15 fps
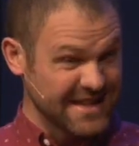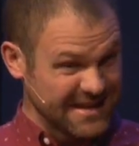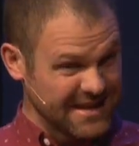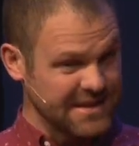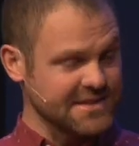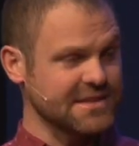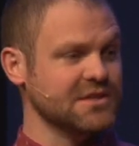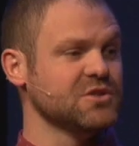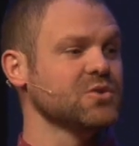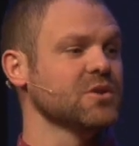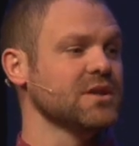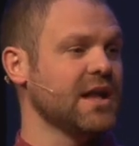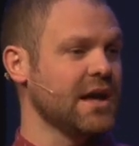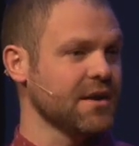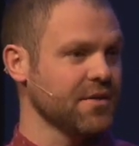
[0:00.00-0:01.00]
listened to a
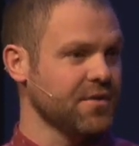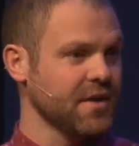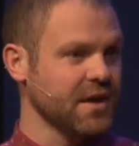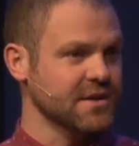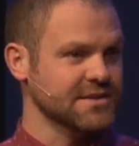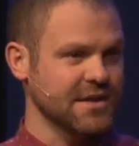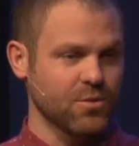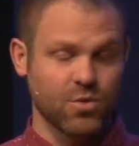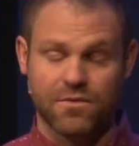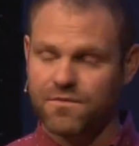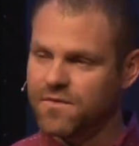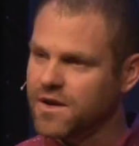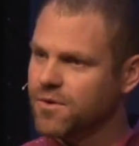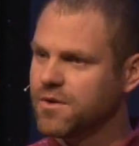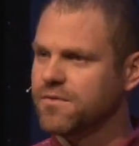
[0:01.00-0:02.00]
lot of things that were
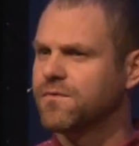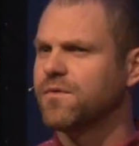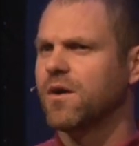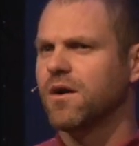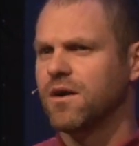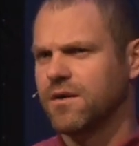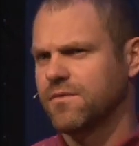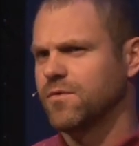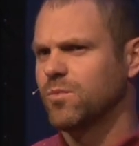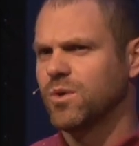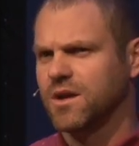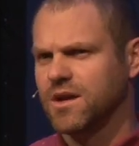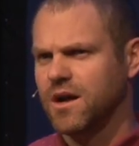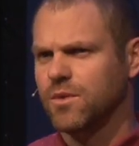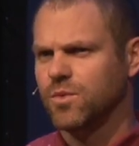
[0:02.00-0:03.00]
very far from
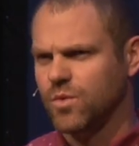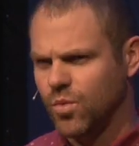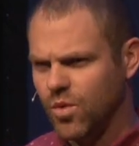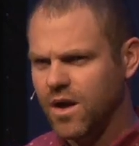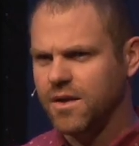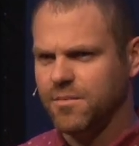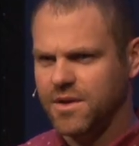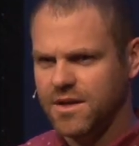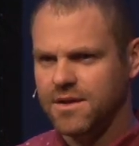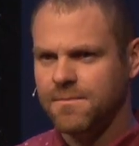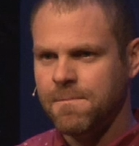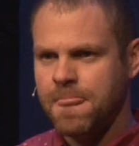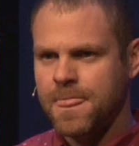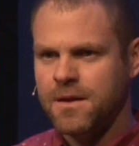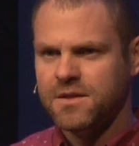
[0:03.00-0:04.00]
what God would want me
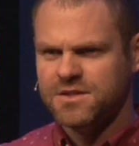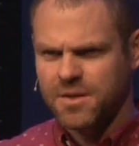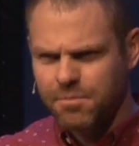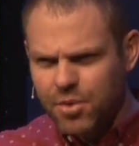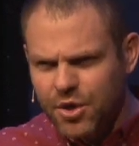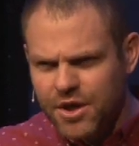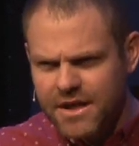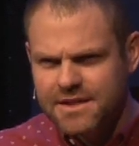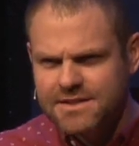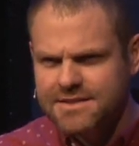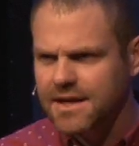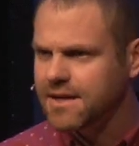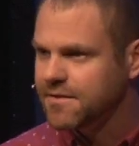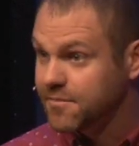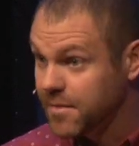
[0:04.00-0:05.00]
to put
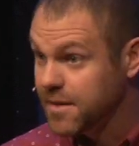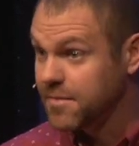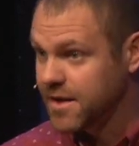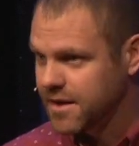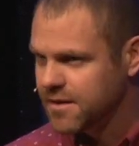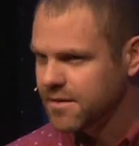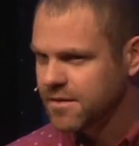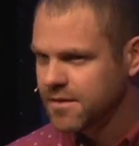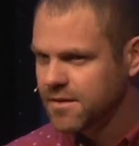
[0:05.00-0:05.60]
inside of my mind.